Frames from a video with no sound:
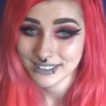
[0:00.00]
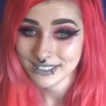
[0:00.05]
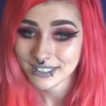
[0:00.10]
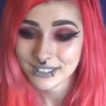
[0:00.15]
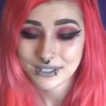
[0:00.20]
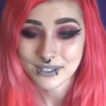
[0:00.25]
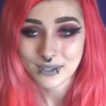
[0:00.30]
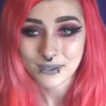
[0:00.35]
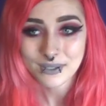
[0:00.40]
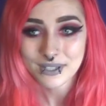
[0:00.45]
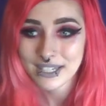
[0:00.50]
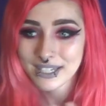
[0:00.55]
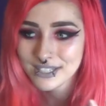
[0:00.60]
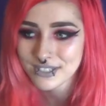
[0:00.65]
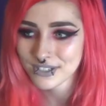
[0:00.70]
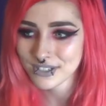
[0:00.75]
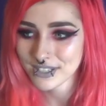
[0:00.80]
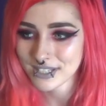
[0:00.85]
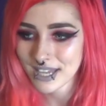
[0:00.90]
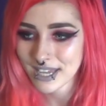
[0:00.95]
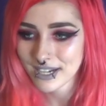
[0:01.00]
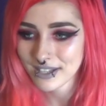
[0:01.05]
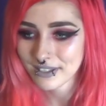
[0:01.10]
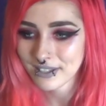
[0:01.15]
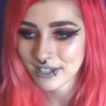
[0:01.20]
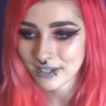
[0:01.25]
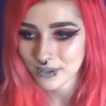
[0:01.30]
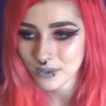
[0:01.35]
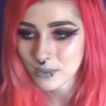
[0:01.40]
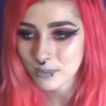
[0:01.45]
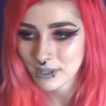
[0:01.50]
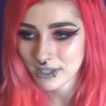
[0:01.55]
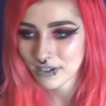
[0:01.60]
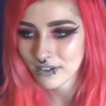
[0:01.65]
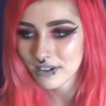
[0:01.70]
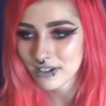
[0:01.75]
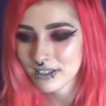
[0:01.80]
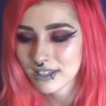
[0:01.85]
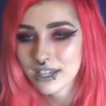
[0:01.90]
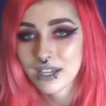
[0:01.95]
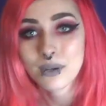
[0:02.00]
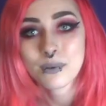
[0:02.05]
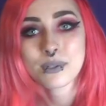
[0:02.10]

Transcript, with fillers: you know, like, it's just kind of like, oh my god, like,